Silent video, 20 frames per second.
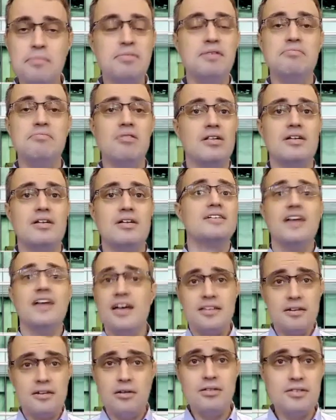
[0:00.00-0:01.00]
people are
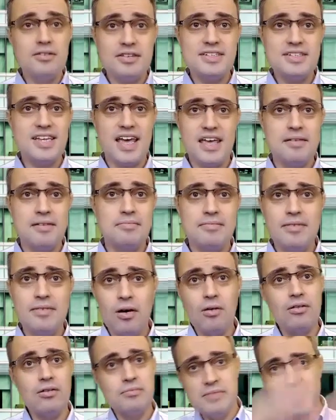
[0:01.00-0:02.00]
not all the same.
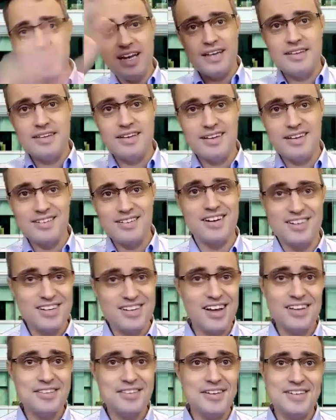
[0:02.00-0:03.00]
All millennials are
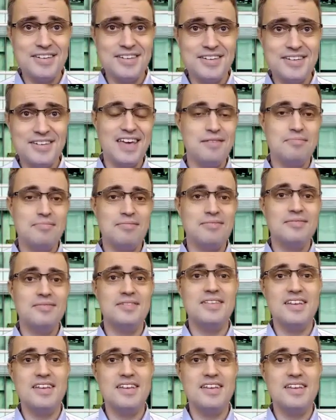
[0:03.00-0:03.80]
not the same,